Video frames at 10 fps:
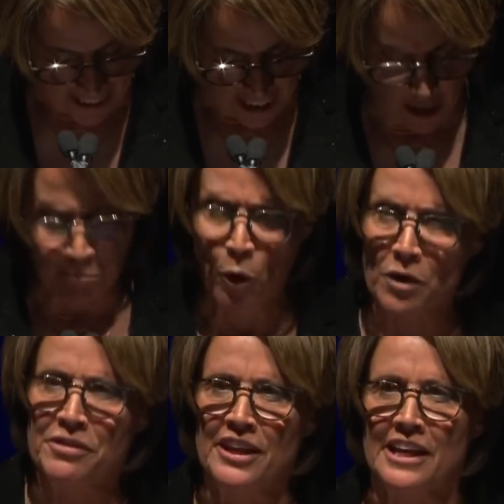uh,
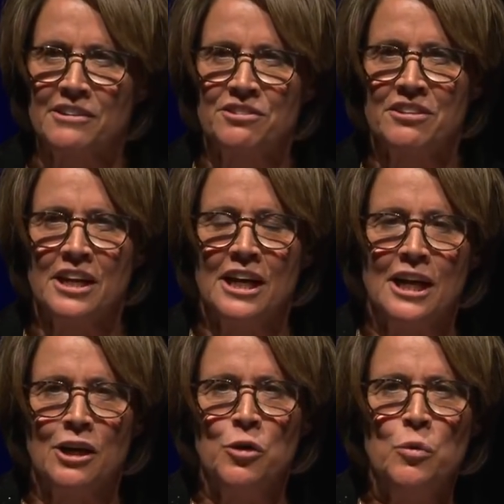more thanks,
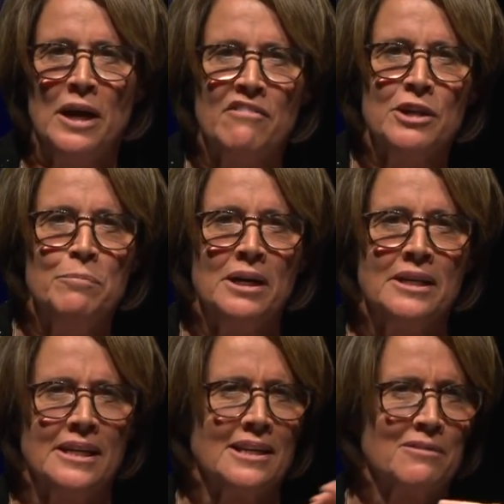uh, who
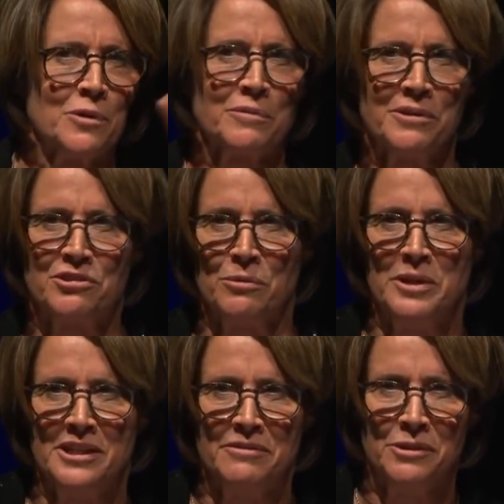everybody, and I've worked with so
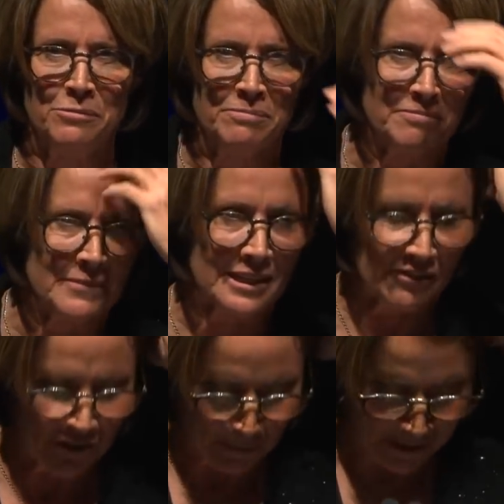many of you
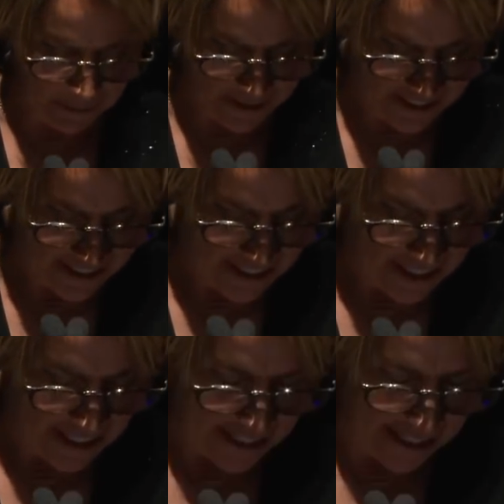magnificent people.
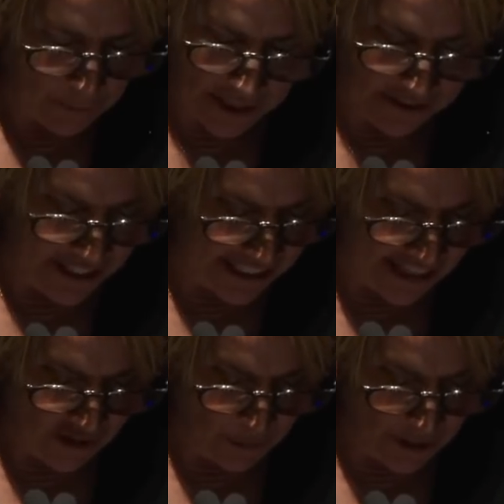I want to thank
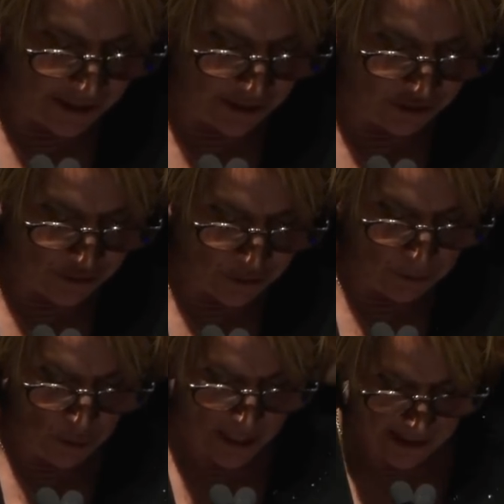everyone in this room
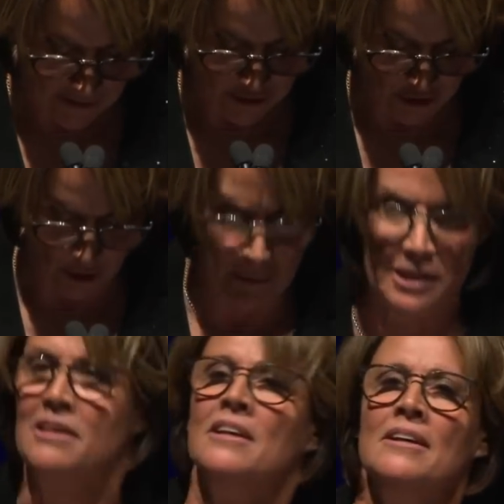who ever told
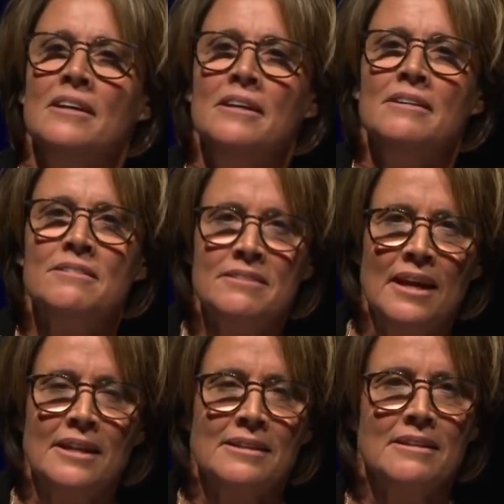me,
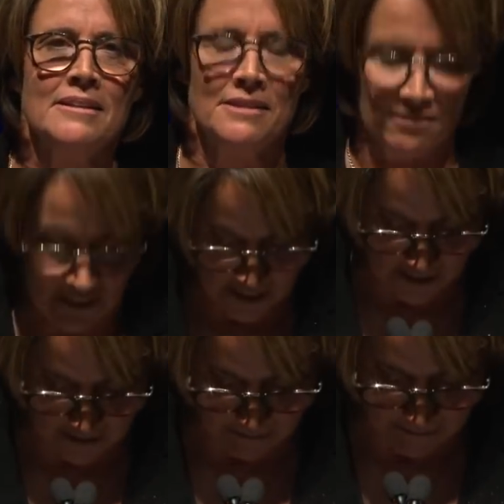set the
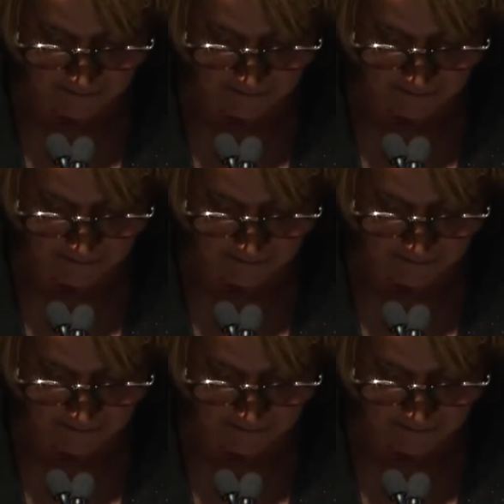scene,